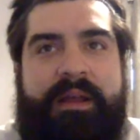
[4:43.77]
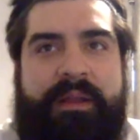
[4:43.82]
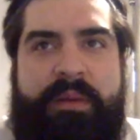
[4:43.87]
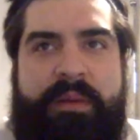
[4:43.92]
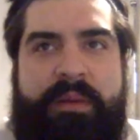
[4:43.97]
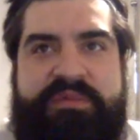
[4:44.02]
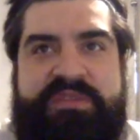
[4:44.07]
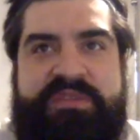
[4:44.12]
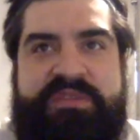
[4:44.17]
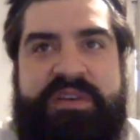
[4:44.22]

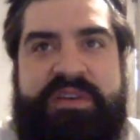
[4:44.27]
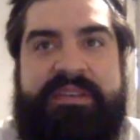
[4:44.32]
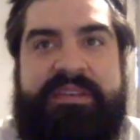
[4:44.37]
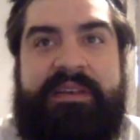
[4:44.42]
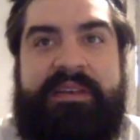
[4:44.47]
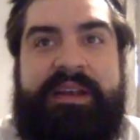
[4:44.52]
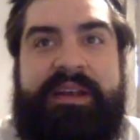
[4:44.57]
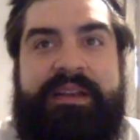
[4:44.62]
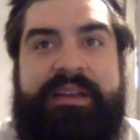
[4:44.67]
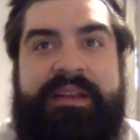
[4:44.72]
I'm
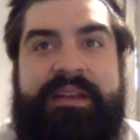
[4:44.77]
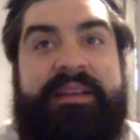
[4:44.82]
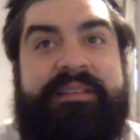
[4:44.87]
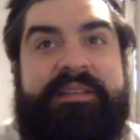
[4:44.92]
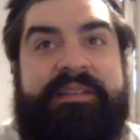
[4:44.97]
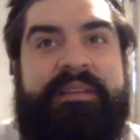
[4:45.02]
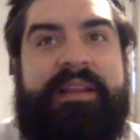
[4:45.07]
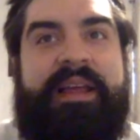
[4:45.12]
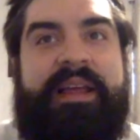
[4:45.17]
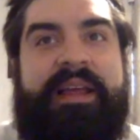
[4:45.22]
translating
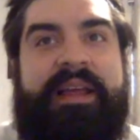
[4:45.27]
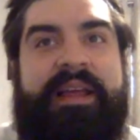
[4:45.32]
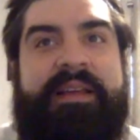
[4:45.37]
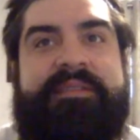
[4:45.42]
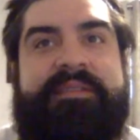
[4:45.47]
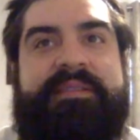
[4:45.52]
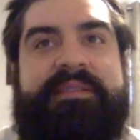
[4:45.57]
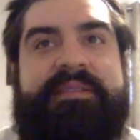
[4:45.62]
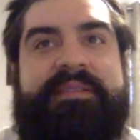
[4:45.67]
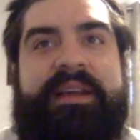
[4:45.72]
less and
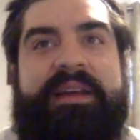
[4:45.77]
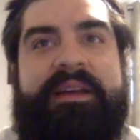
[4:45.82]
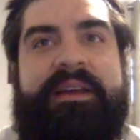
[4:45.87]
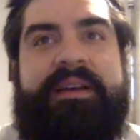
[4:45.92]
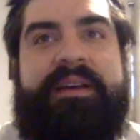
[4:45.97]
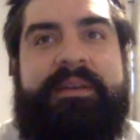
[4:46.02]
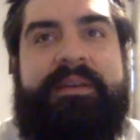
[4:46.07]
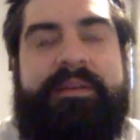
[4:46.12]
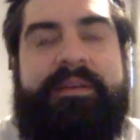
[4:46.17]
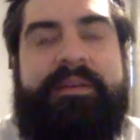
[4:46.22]
less
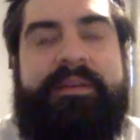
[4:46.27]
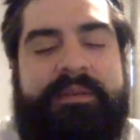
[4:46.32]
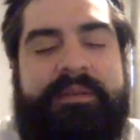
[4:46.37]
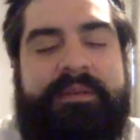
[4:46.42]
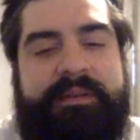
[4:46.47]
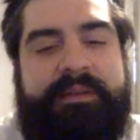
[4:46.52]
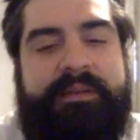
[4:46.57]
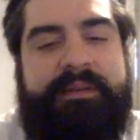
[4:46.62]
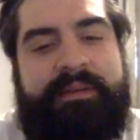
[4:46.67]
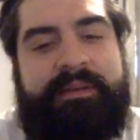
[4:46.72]
now,
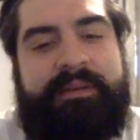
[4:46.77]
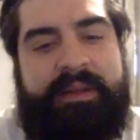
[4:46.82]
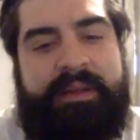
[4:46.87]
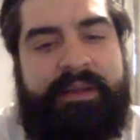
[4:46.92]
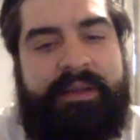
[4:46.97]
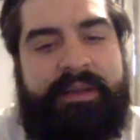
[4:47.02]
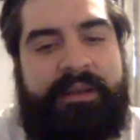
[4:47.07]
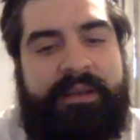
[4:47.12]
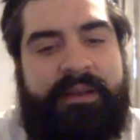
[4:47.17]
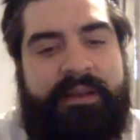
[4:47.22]

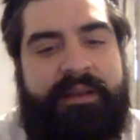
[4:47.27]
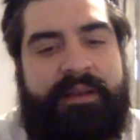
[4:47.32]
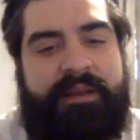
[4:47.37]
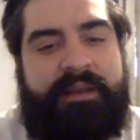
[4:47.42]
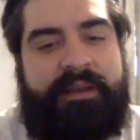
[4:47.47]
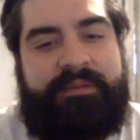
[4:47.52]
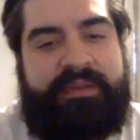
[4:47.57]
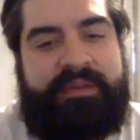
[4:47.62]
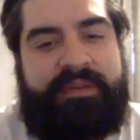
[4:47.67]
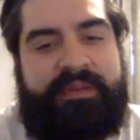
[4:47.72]
so
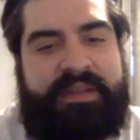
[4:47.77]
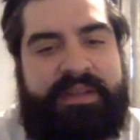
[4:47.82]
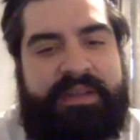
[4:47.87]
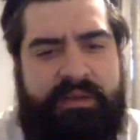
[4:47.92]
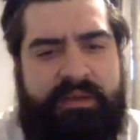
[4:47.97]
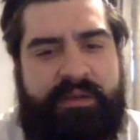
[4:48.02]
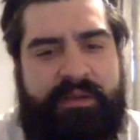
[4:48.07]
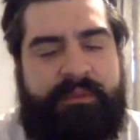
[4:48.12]
that's good.